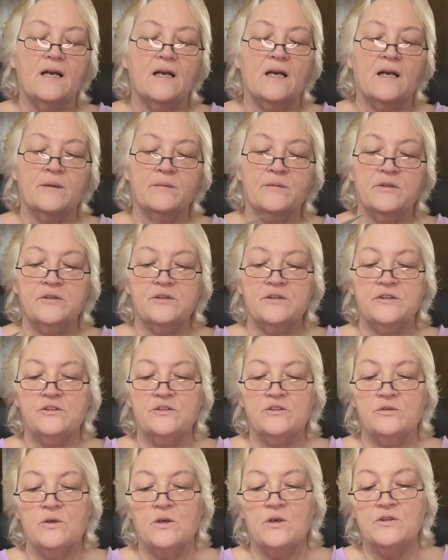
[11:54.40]
I'm going to
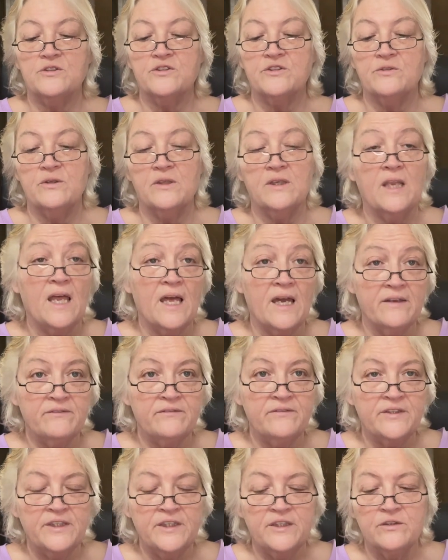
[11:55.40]
do also a live
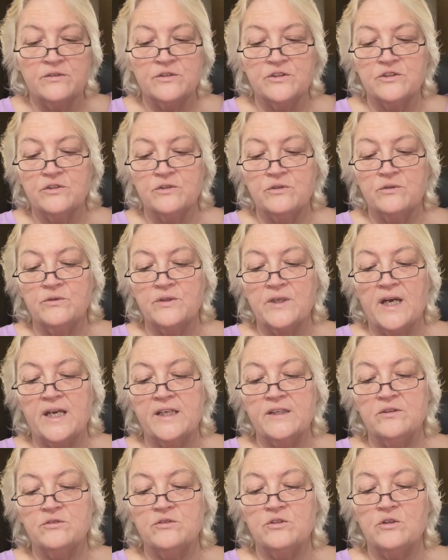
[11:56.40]
video soon. I
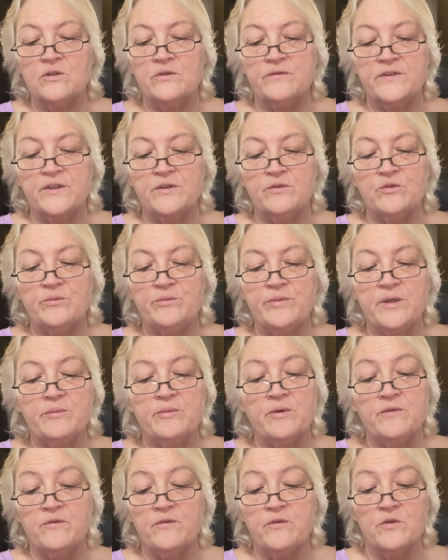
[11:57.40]
don't know if it will be
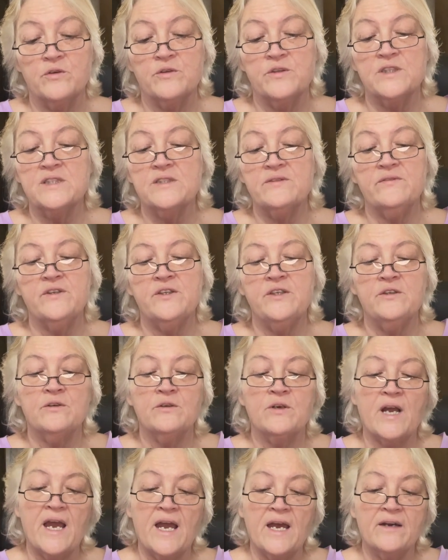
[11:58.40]
before this video
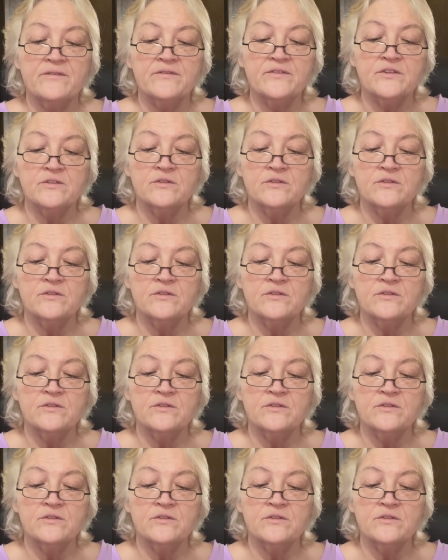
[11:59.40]
or after.